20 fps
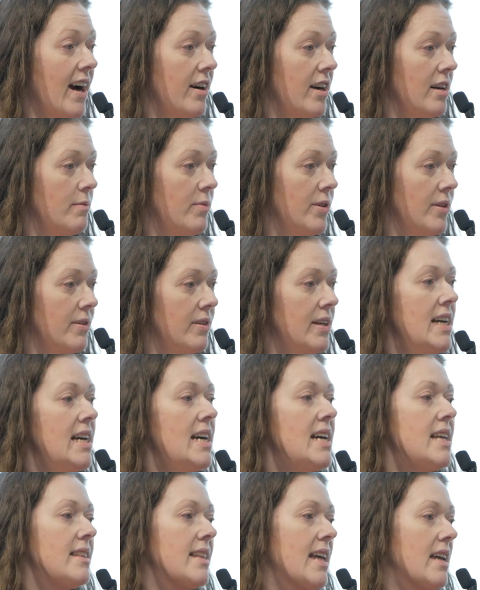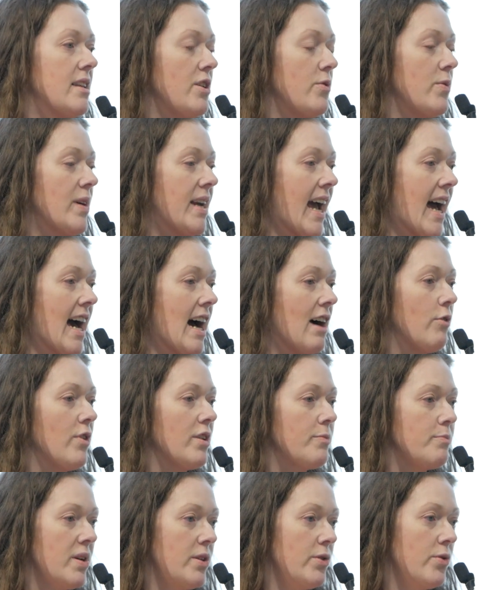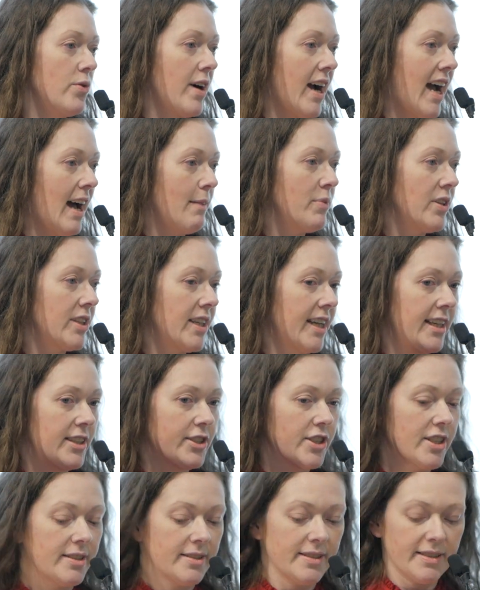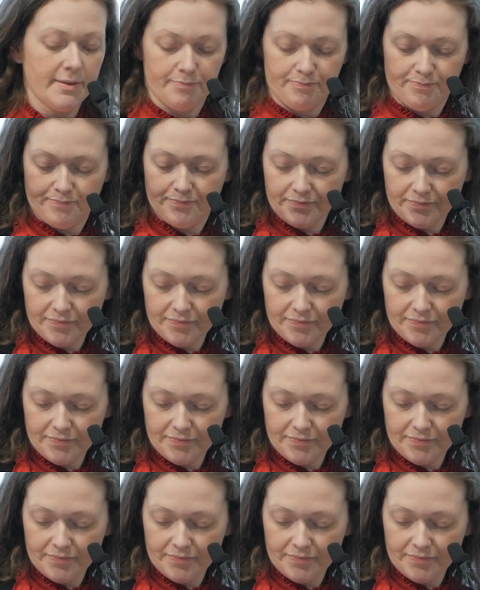variable than you would have with manure applications.